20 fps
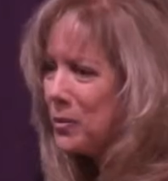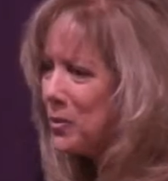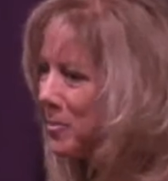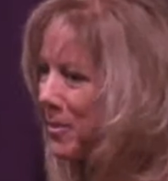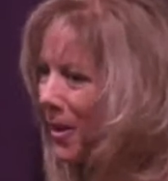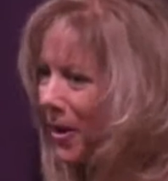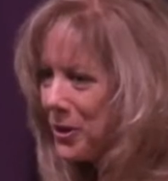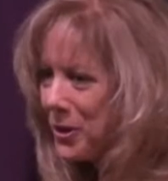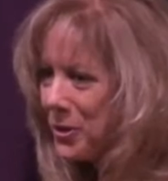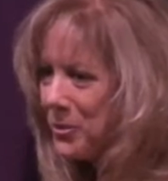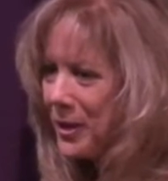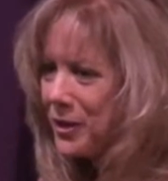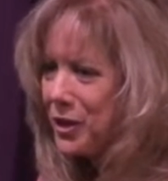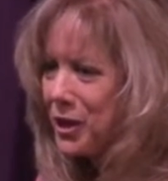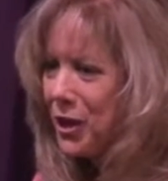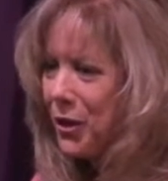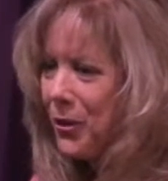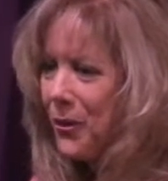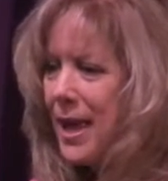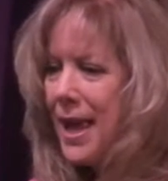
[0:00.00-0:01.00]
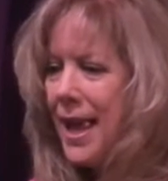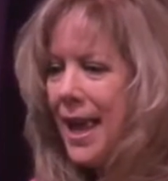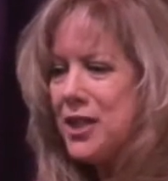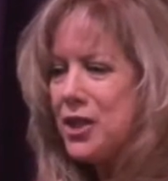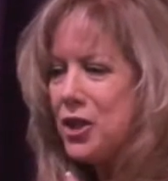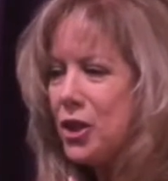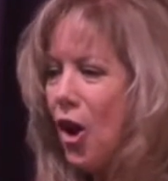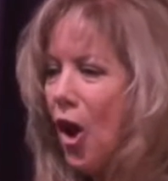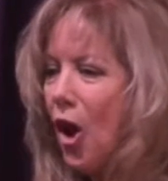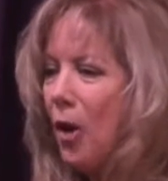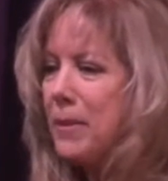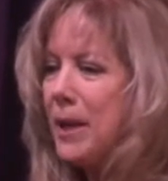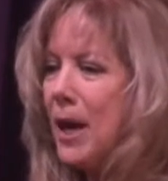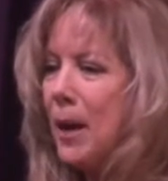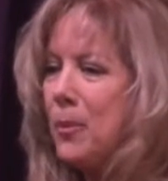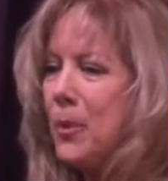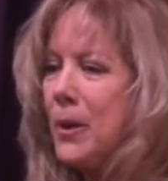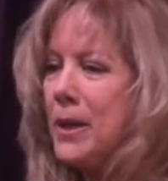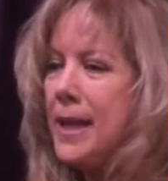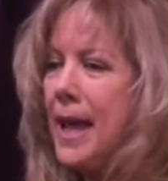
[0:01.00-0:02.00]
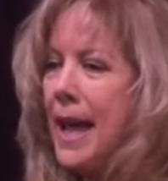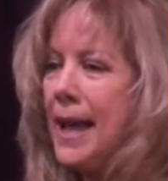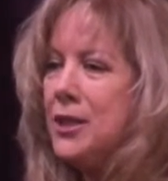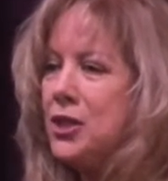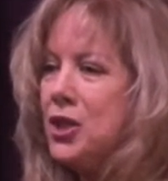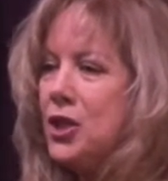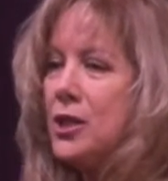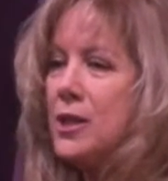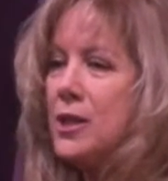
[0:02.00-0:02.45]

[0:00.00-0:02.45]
will barter with you. And she called me up one day and she